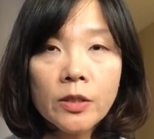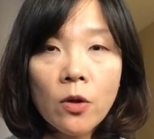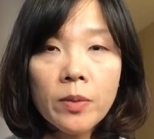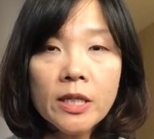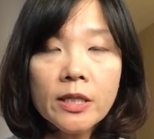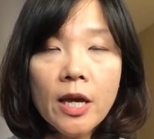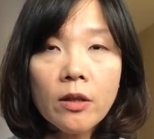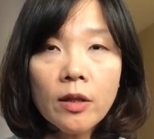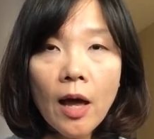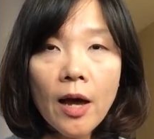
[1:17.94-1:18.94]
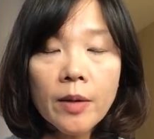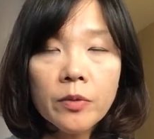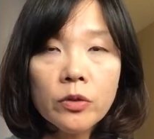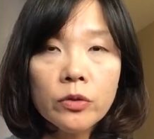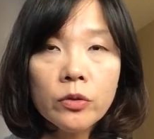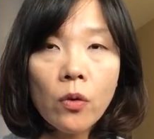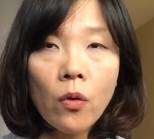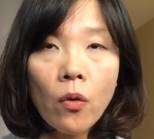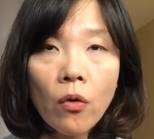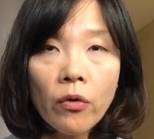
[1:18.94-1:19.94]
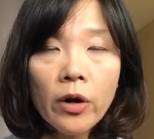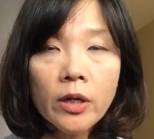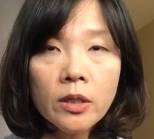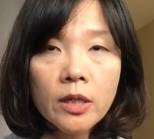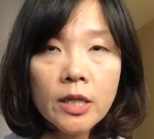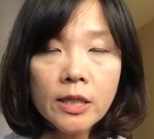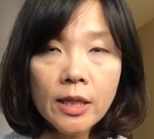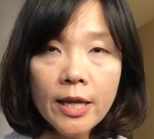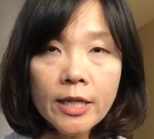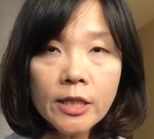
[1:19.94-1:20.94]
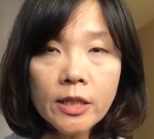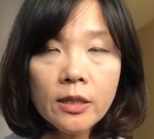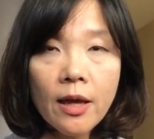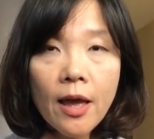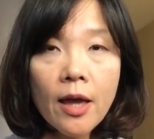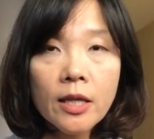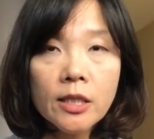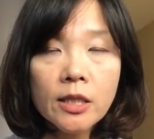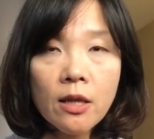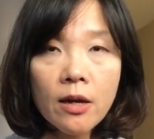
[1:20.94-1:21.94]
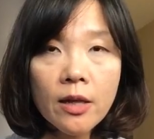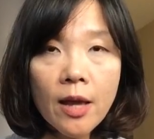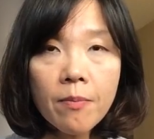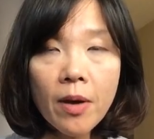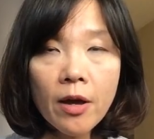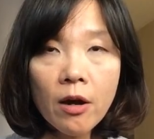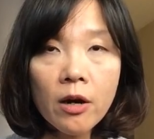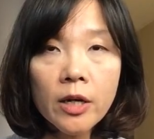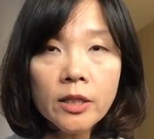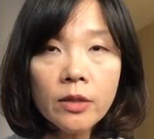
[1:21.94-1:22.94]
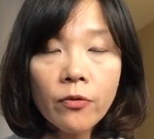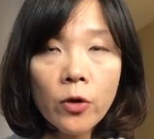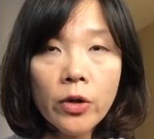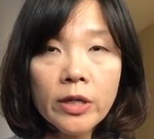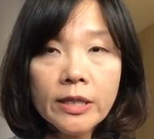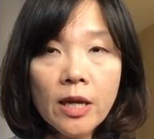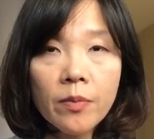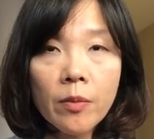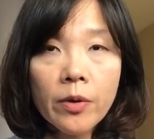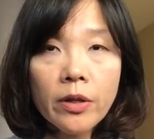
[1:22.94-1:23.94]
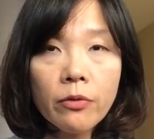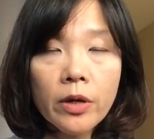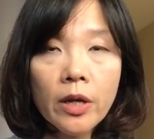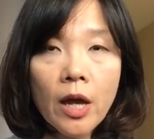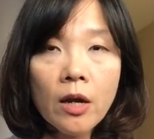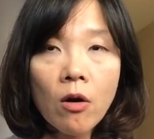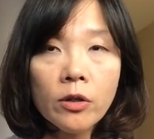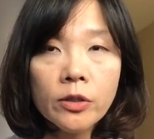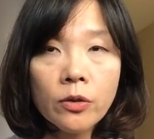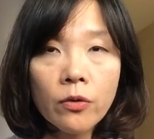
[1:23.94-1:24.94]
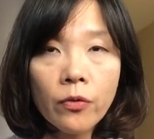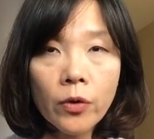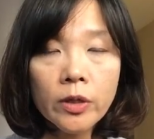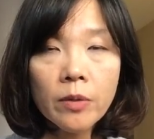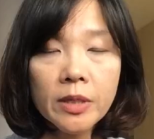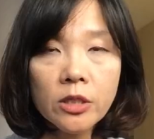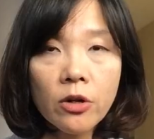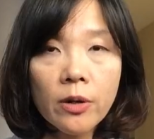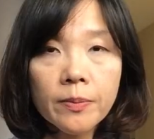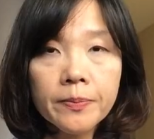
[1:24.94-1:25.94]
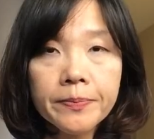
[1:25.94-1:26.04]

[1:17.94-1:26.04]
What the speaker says: So please take the time to go over this list and study them by heart for your exam number 3 and also for the midterm.